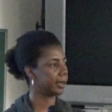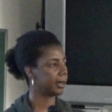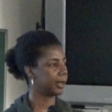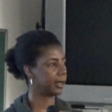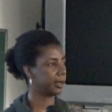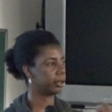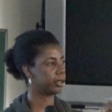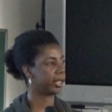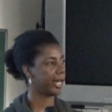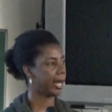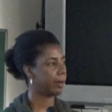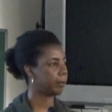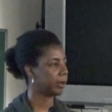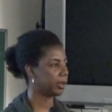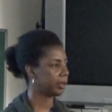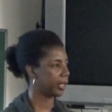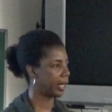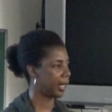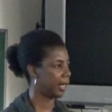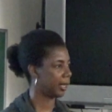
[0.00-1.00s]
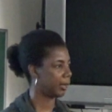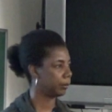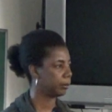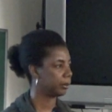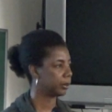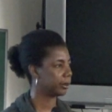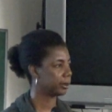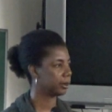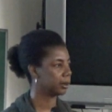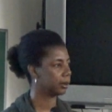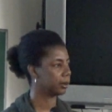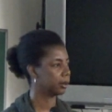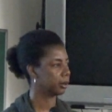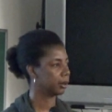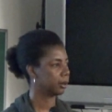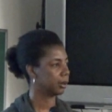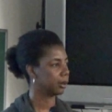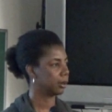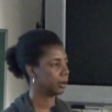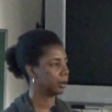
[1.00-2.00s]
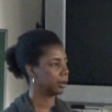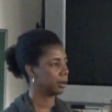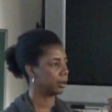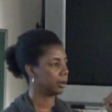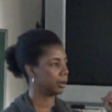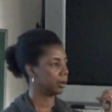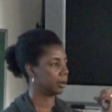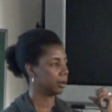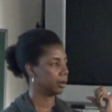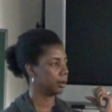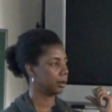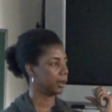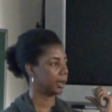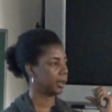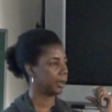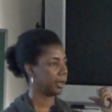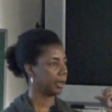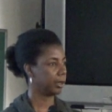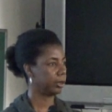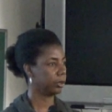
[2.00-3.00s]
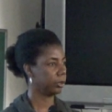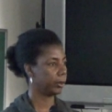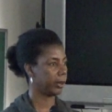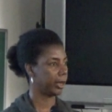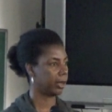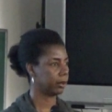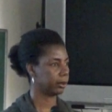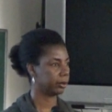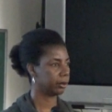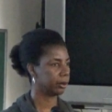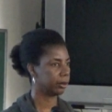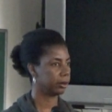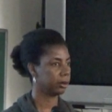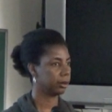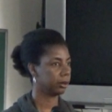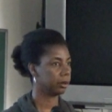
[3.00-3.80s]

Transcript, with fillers: think Chappie James, they think who else?